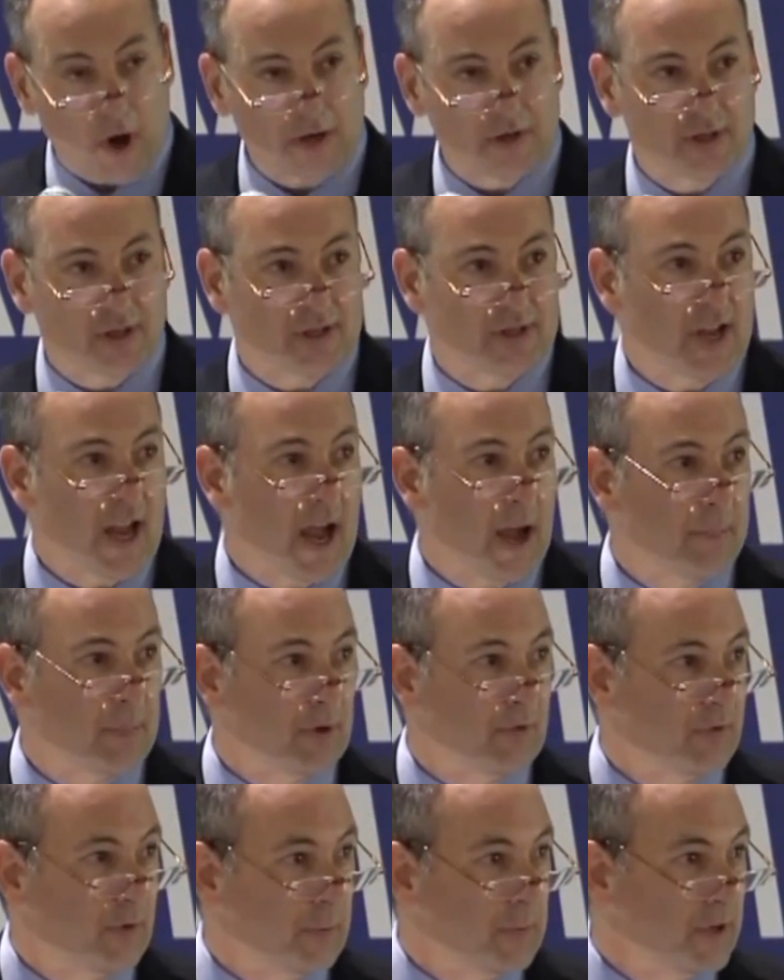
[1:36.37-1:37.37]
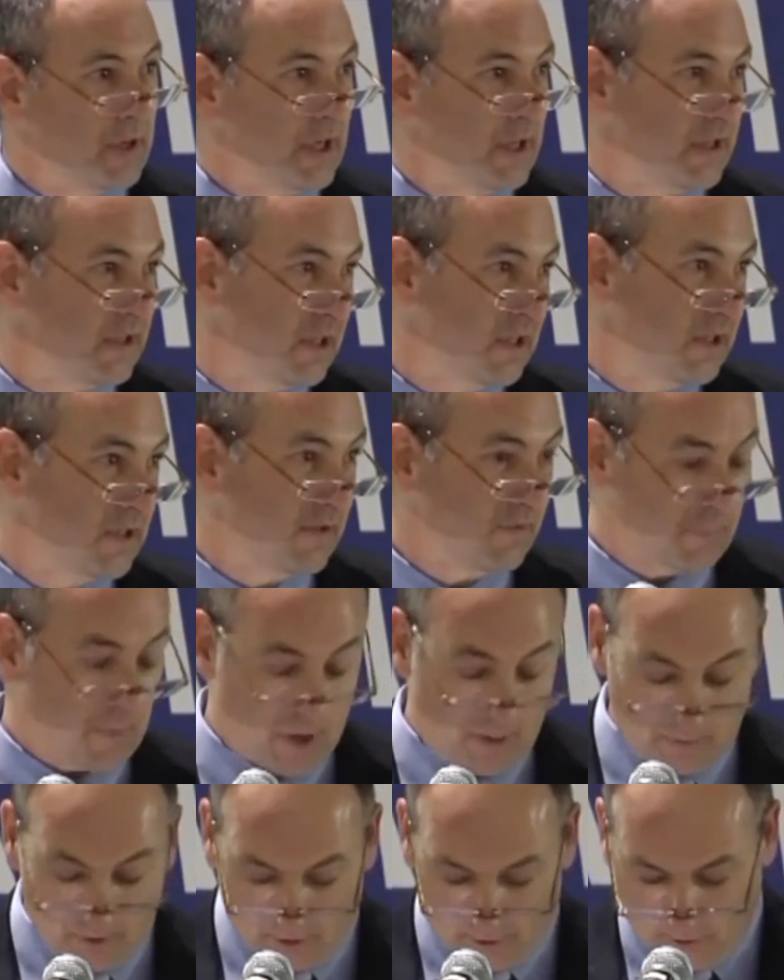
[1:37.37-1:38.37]
I watched this happen from a distance
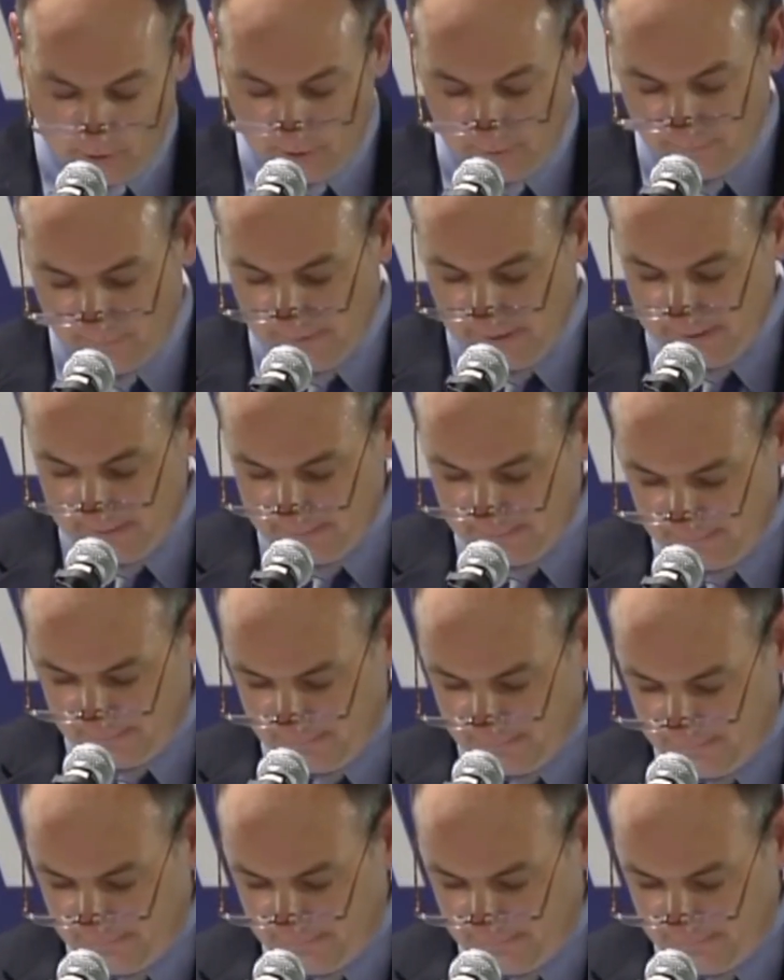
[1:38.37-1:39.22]
of maybe 30 feet.